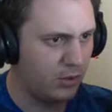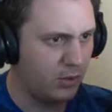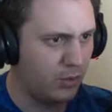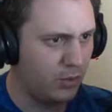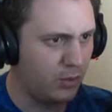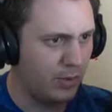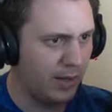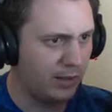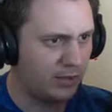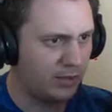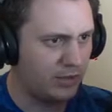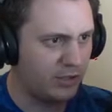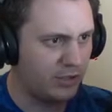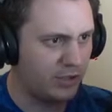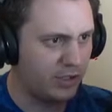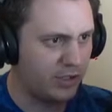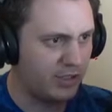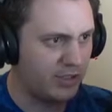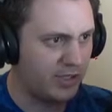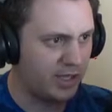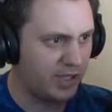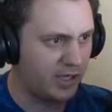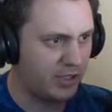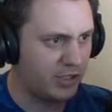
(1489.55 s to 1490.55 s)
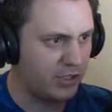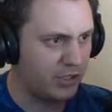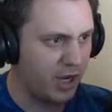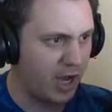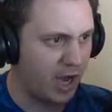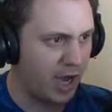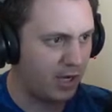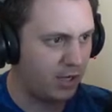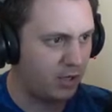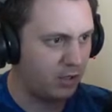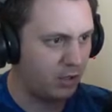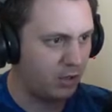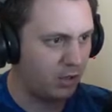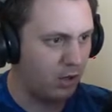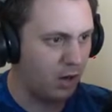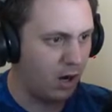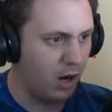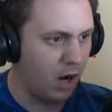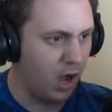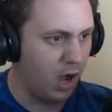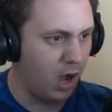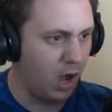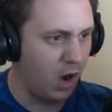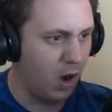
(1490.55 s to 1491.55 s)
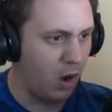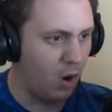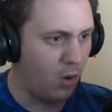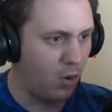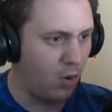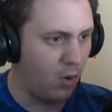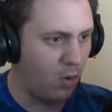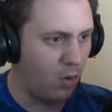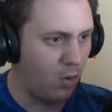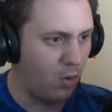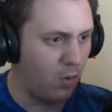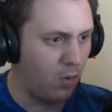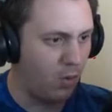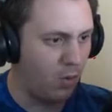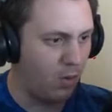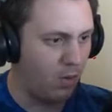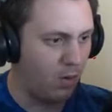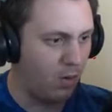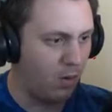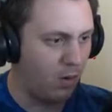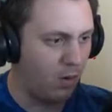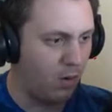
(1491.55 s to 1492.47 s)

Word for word: Who else just said chakra? Oh! Everything's